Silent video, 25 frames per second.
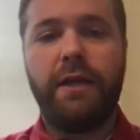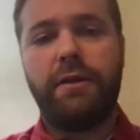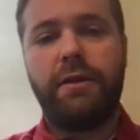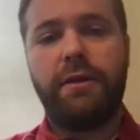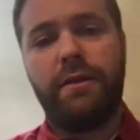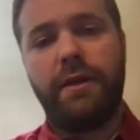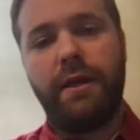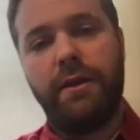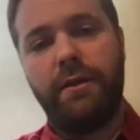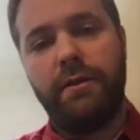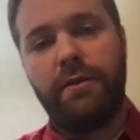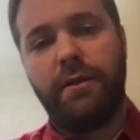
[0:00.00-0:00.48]
Do
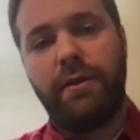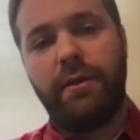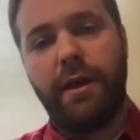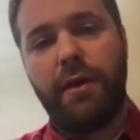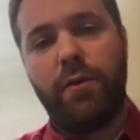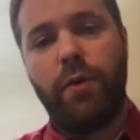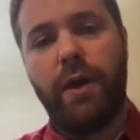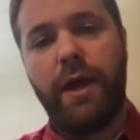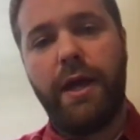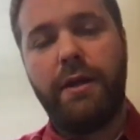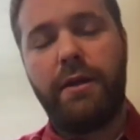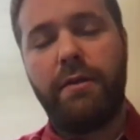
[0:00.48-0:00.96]
they
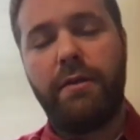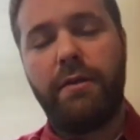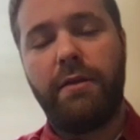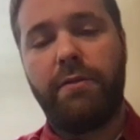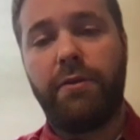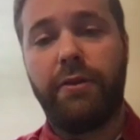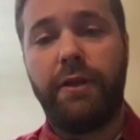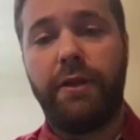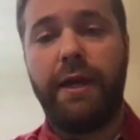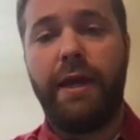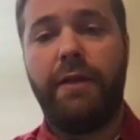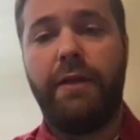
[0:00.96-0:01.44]
weigh
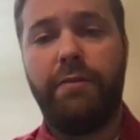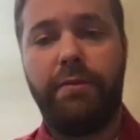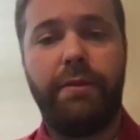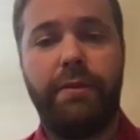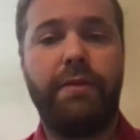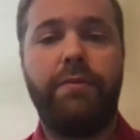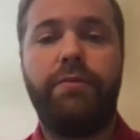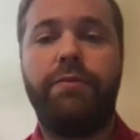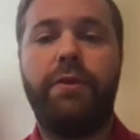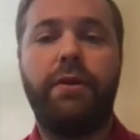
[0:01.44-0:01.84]
differently? And